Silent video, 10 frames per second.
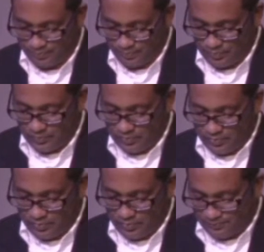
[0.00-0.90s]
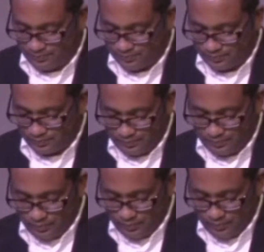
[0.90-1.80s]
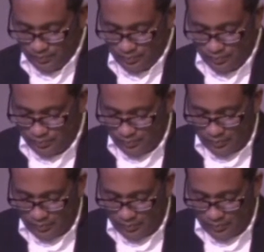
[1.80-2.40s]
(silence)